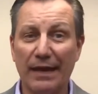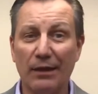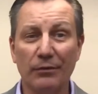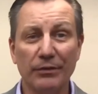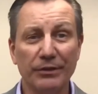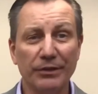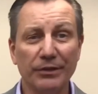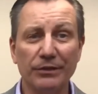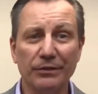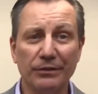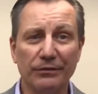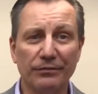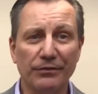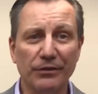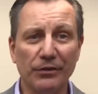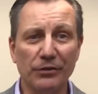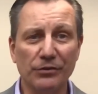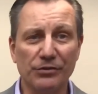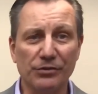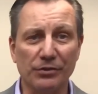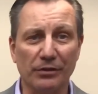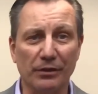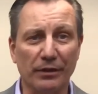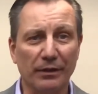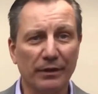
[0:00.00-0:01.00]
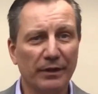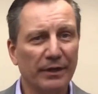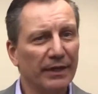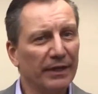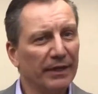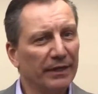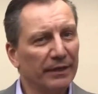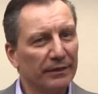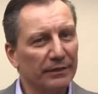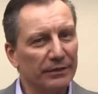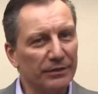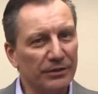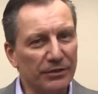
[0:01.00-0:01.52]
and in the future.
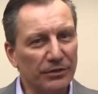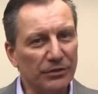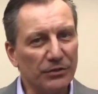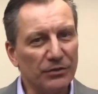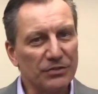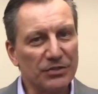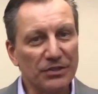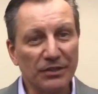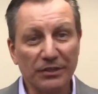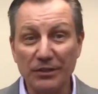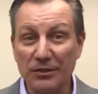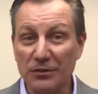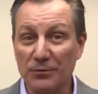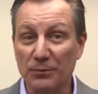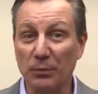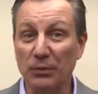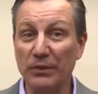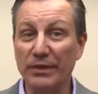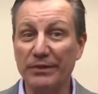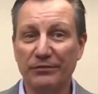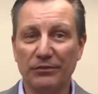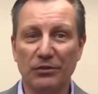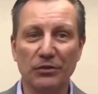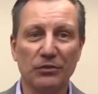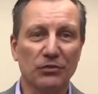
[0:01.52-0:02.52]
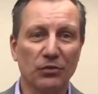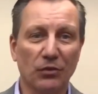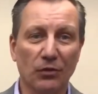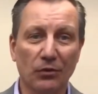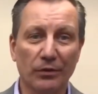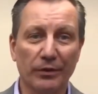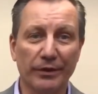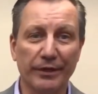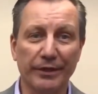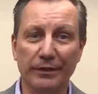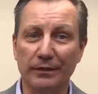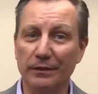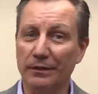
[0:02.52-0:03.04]
Using this brief
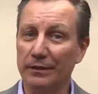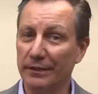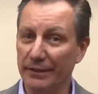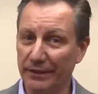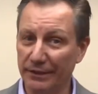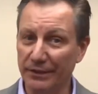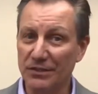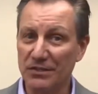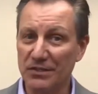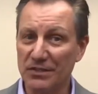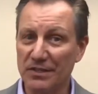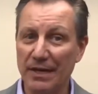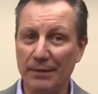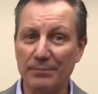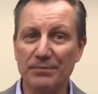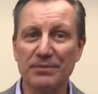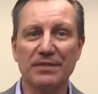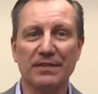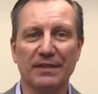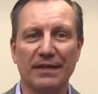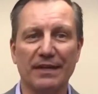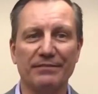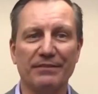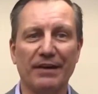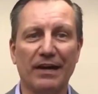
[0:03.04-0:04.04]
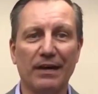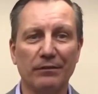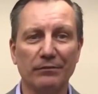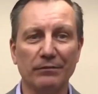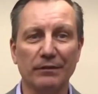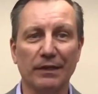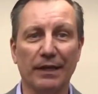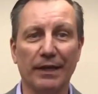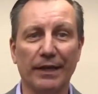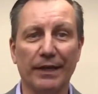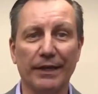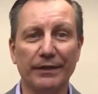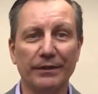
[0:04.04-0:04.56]
tutorial and the steps that I've
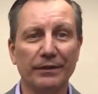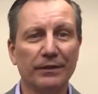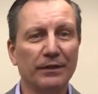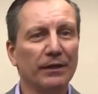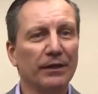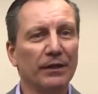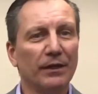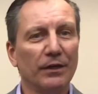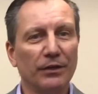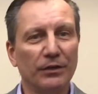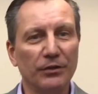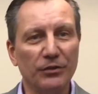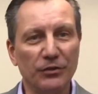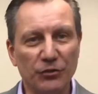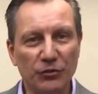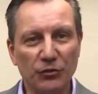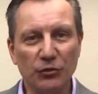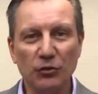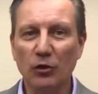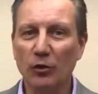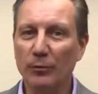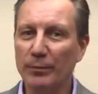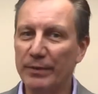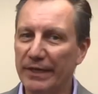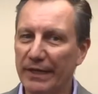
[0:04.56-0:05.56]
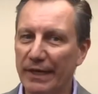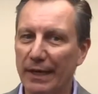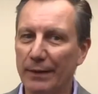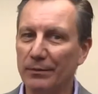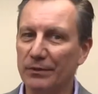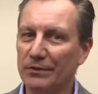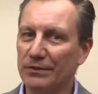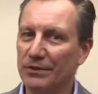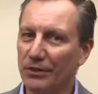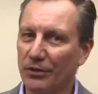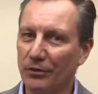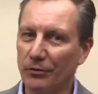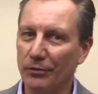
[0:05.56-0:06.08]
outlined, you'll be able
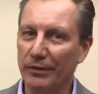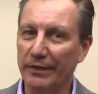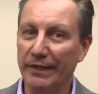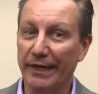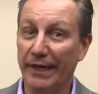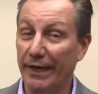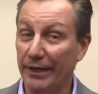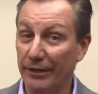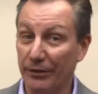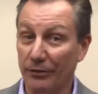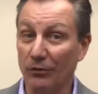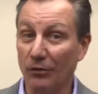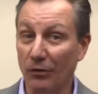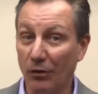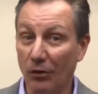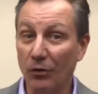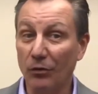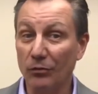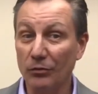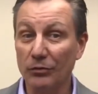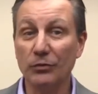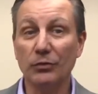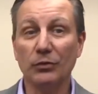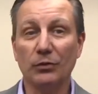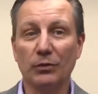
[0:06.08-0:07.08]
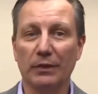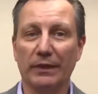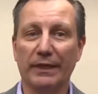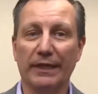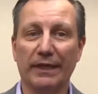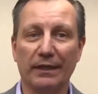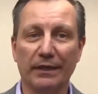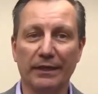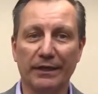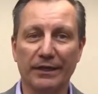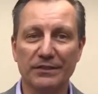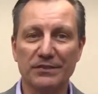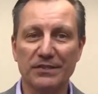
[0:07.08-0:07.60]
to create your own Google
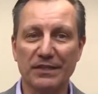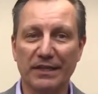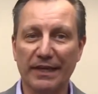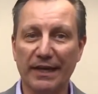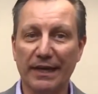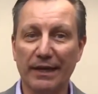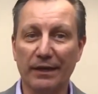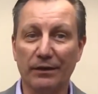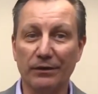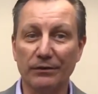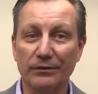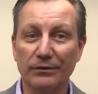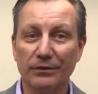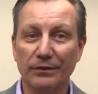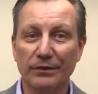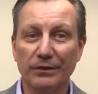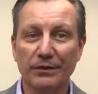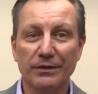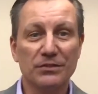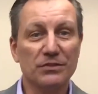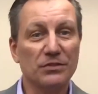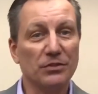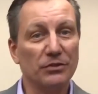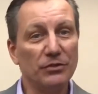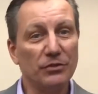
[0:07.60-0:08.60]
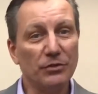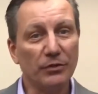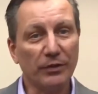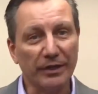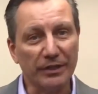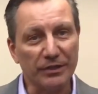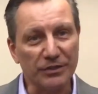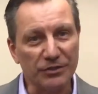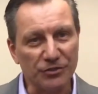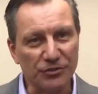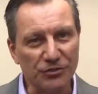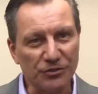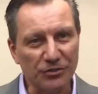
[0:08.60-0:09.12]
Analytics account so you
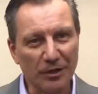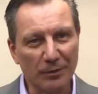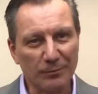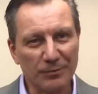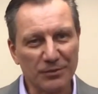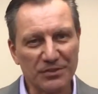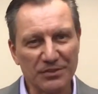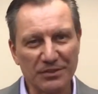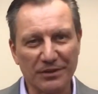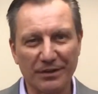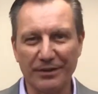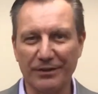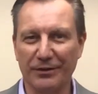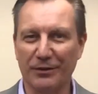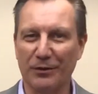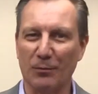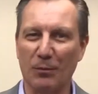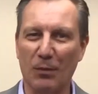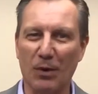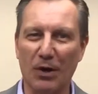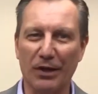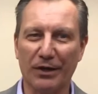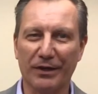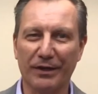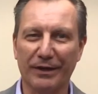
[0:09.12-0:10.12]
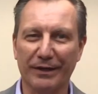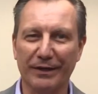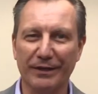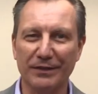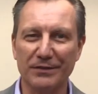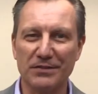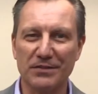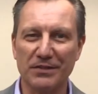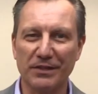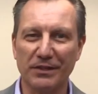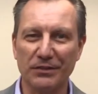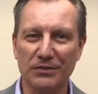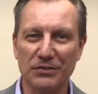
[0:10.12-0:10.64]
can jumpstart your marketing and
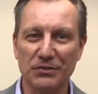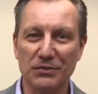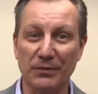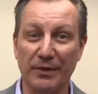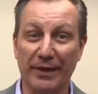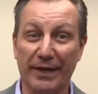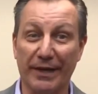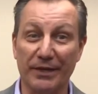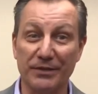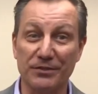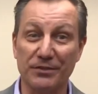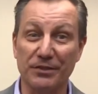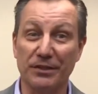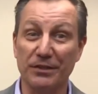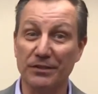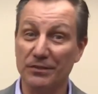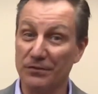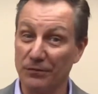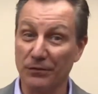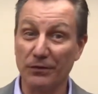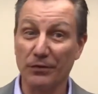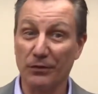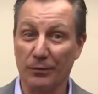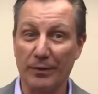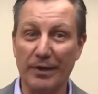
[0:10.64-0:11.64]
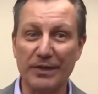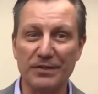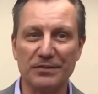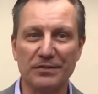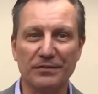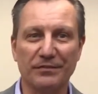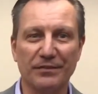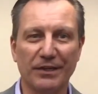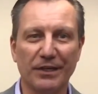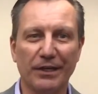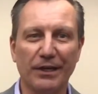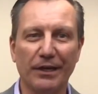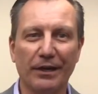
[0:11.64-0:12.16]
sales strategies for the rest of
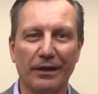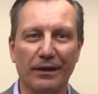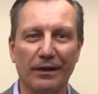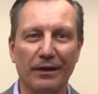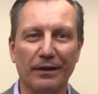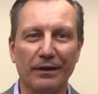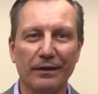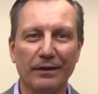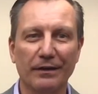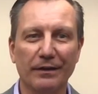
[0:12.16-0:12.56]
the year.